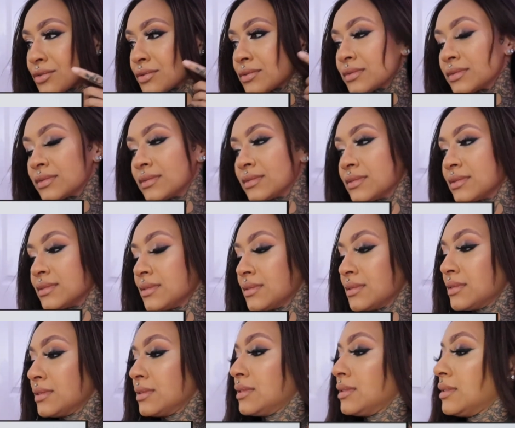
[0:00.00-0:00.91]
Oh
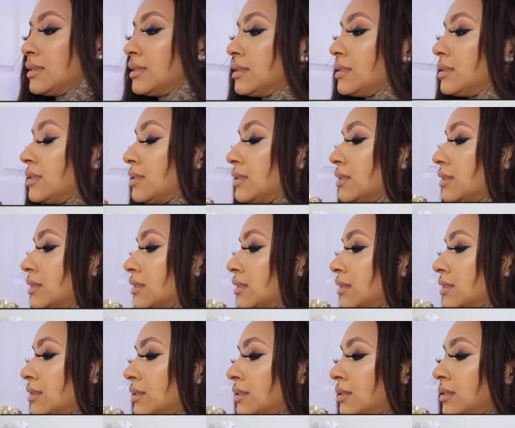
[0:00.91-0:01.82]
my
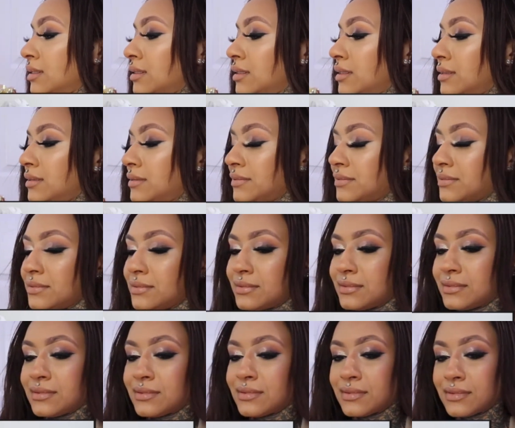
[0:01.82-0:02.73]
god.
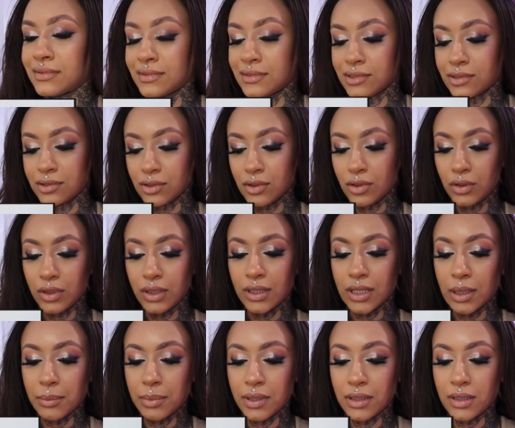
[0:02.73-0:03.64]
This is the only
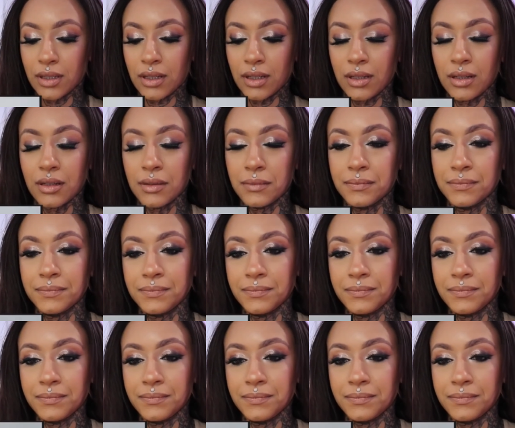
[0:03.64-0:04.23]
napkin I got.